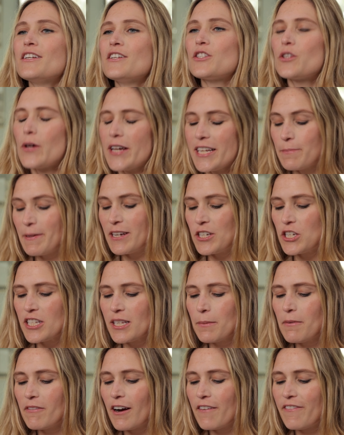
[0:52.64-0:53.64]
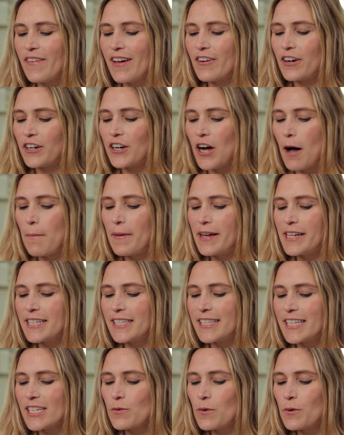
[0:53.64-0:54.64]
So as mentioned, some of our favorite
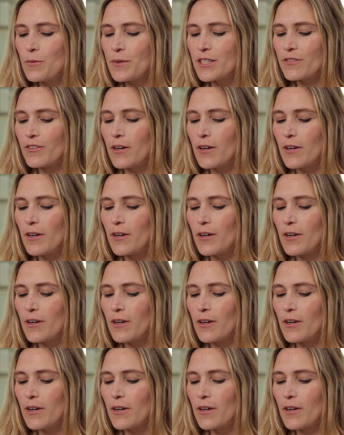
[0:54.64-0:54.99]
comments. This one was